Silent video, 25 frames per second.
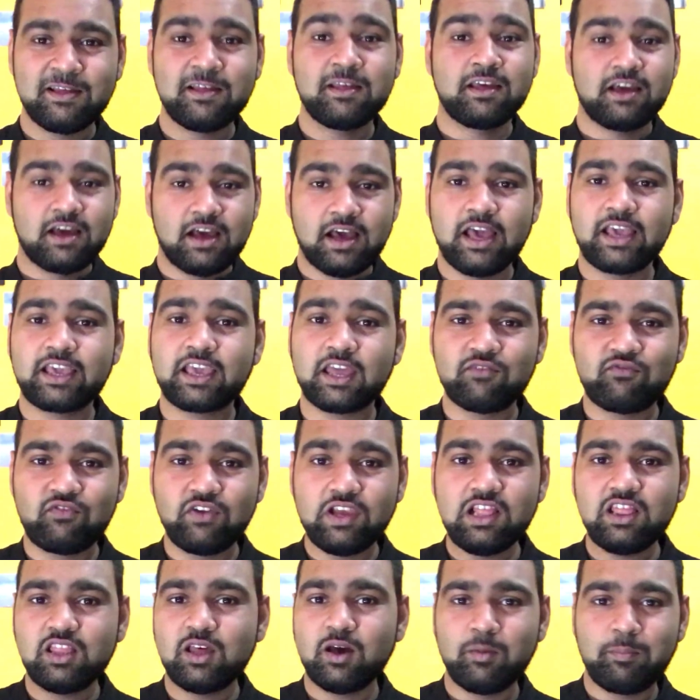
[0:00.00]
Yeah, I can
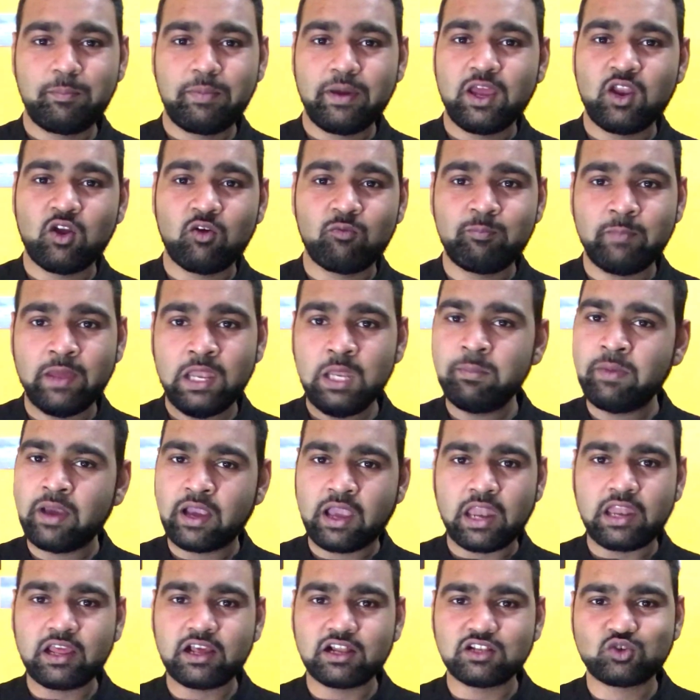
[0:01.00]
feel the pain of many
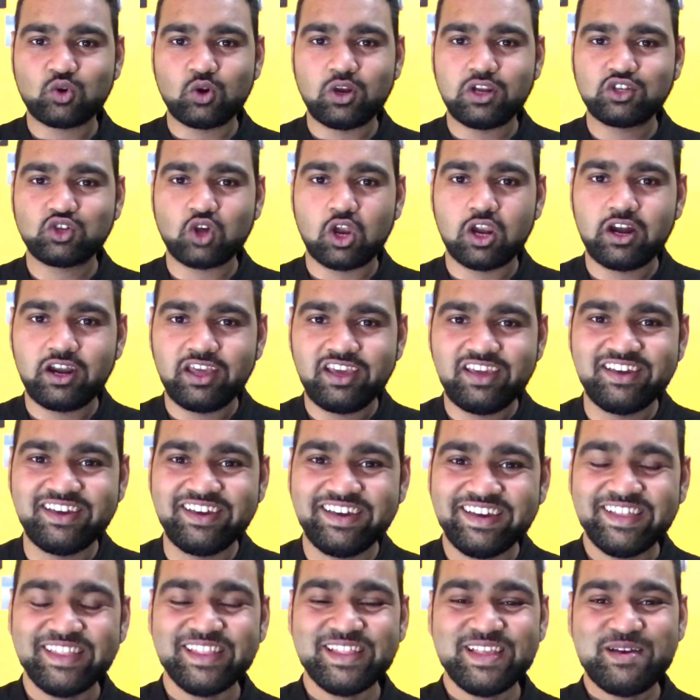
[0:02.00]
mechanical students already.
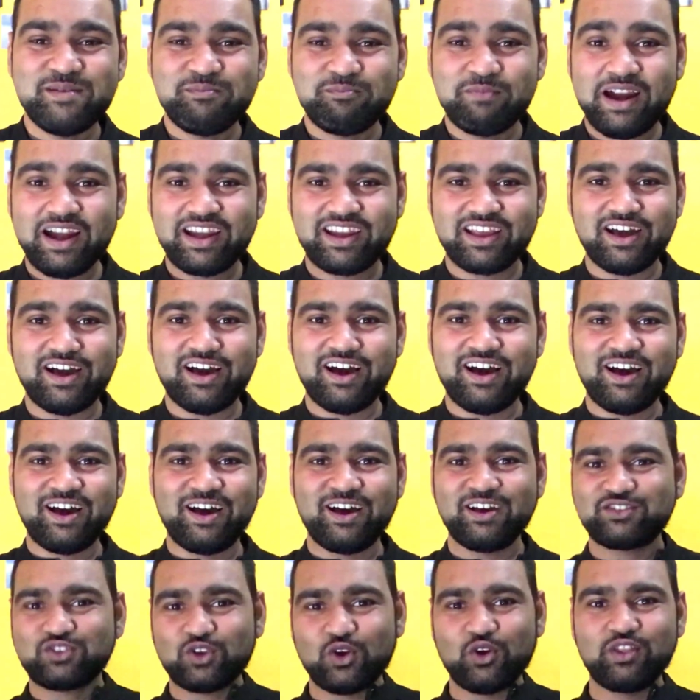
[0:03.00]
But
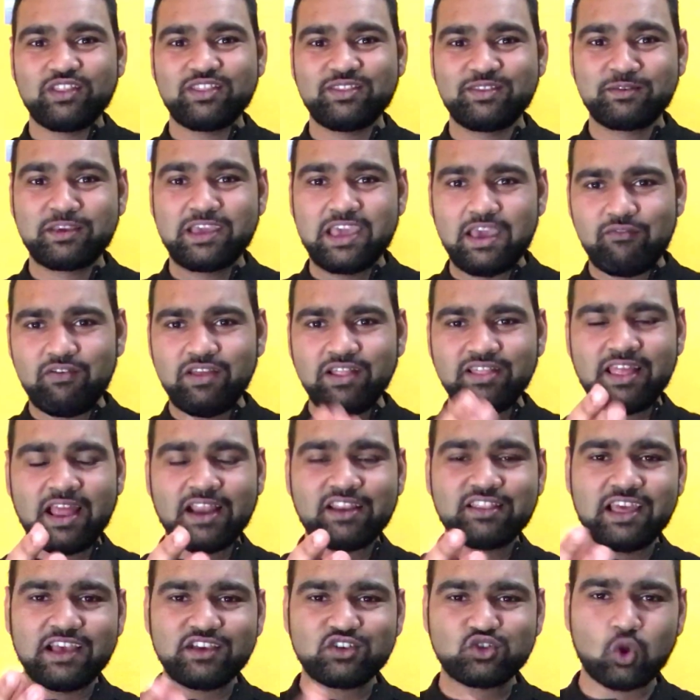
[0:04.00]
so given that
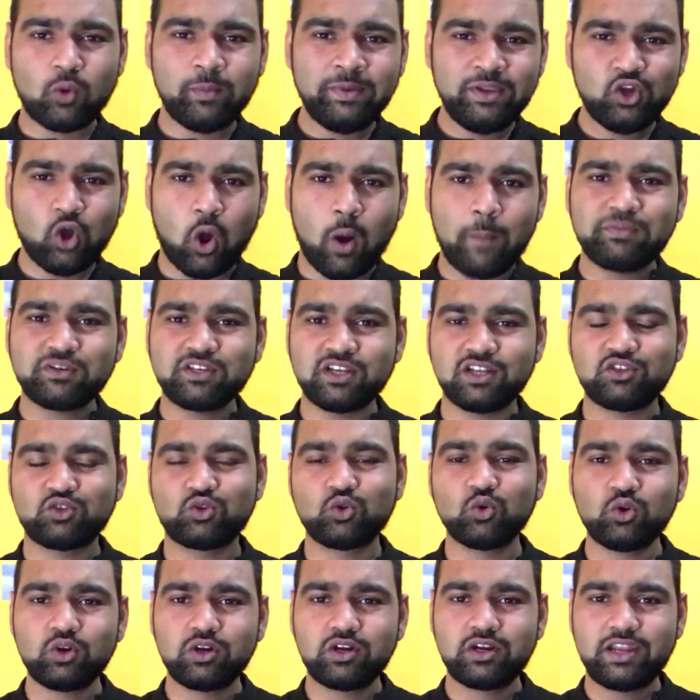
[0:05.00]
there are so many options
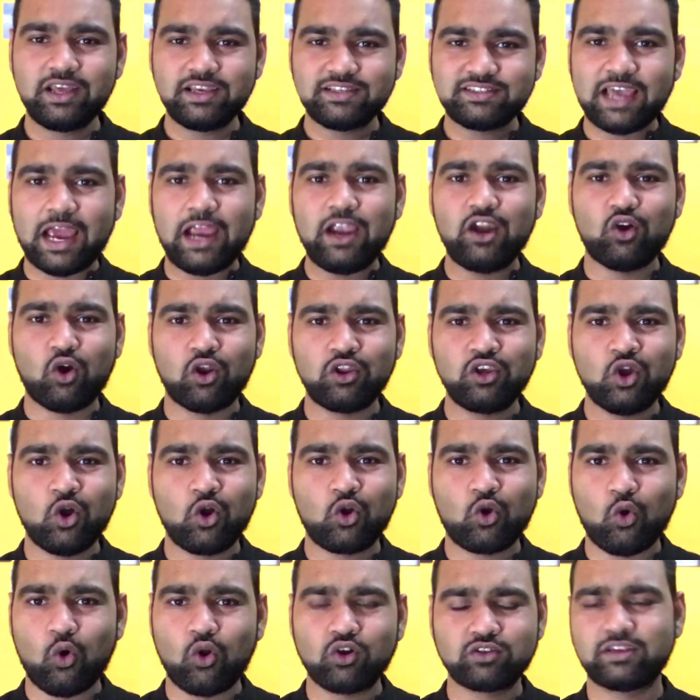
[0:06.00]
to decide on your
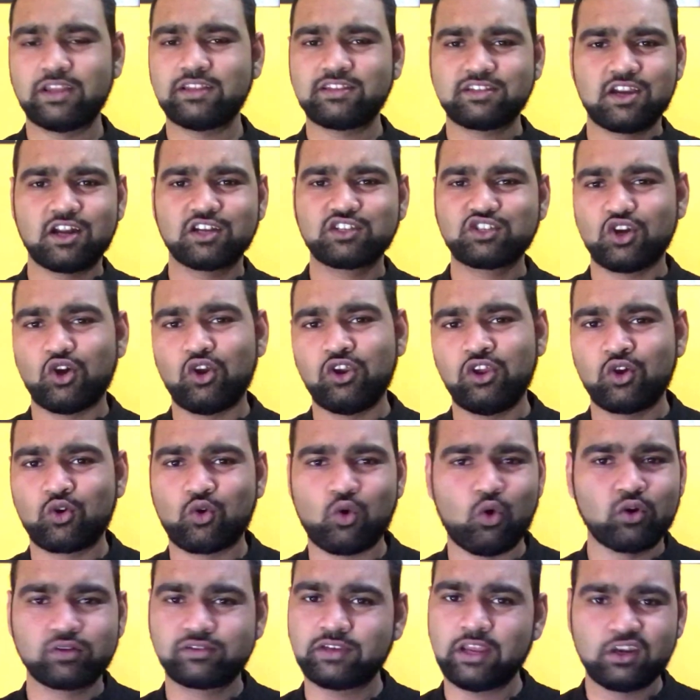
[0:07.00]
course and structure on your
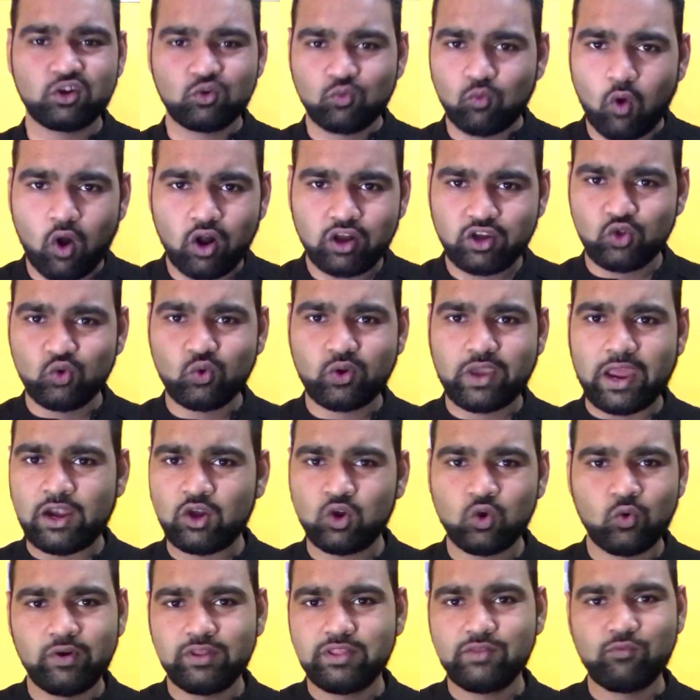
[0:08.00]
course and what you can
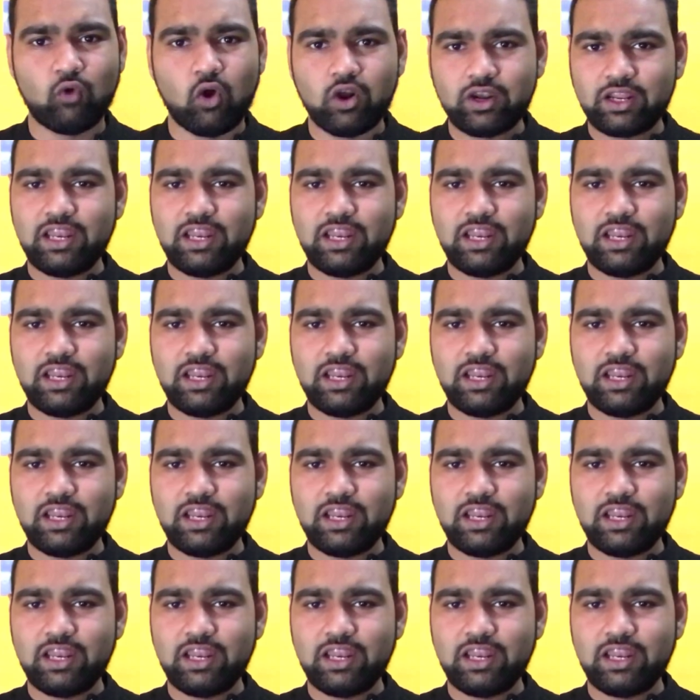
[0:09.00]
do with what